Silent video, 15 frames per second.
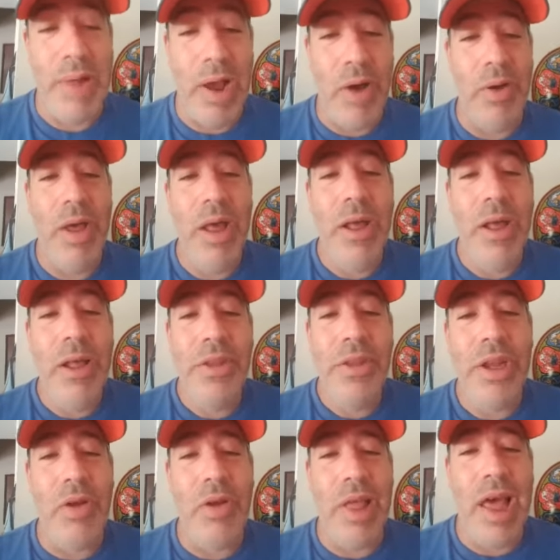Now
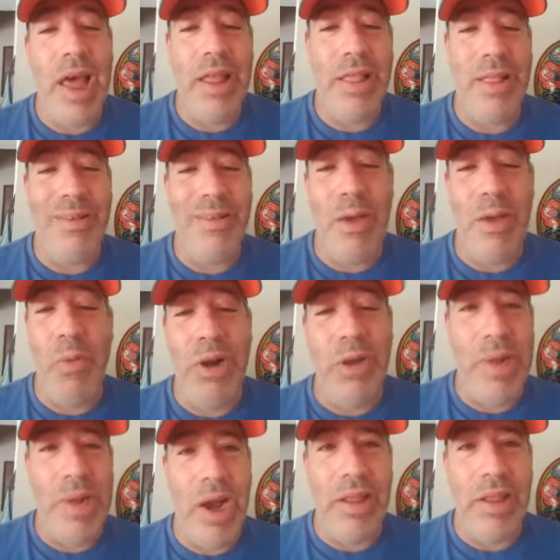it wouldn't have
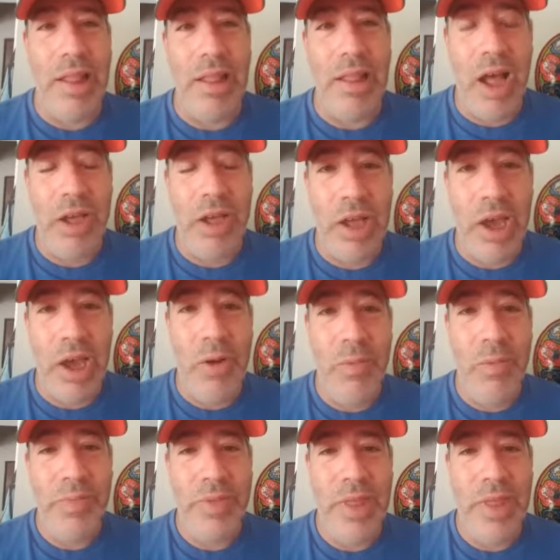been all that long ago